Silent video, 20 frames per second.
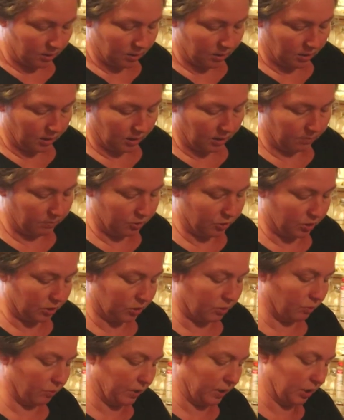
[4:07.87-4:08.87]
I'm just
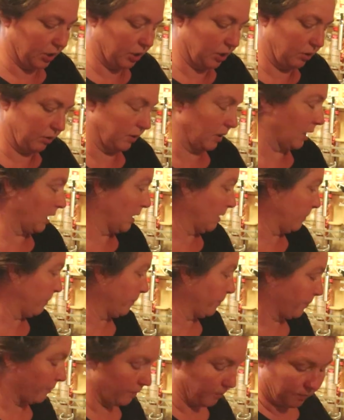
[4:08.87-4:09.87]
going to,
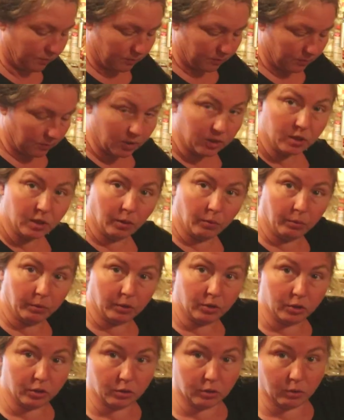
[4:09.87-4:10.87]
so we're
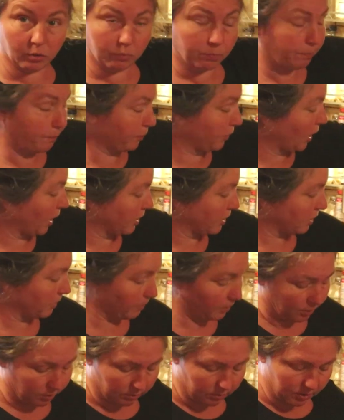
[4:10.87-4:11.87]
just toss the
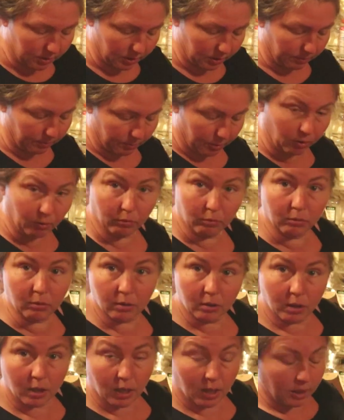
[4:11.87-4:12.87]
bones in the bone
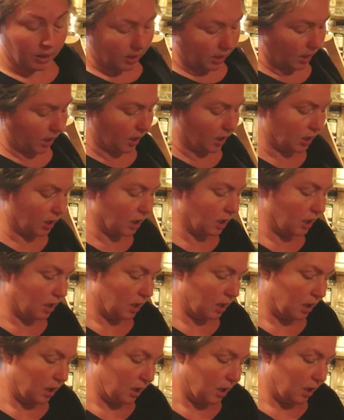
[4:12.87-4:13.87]
thing,
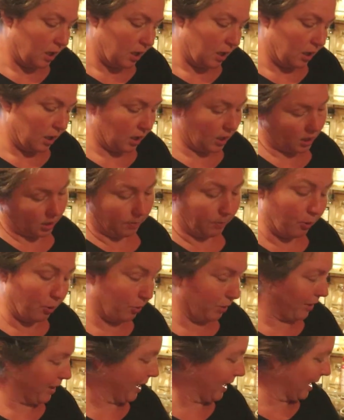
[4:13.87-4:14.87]
in
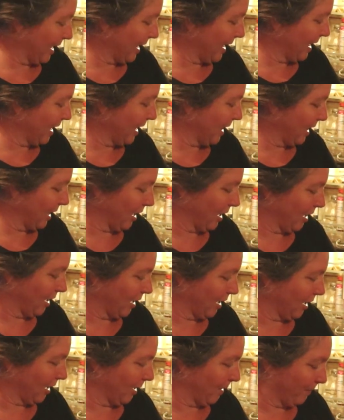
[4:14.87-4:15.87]

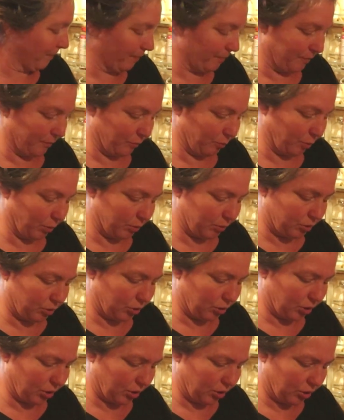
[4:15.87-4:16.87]
the
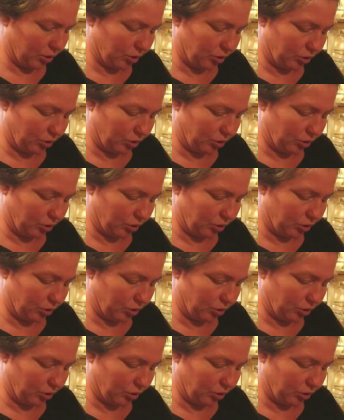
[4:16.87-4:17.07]
roaster,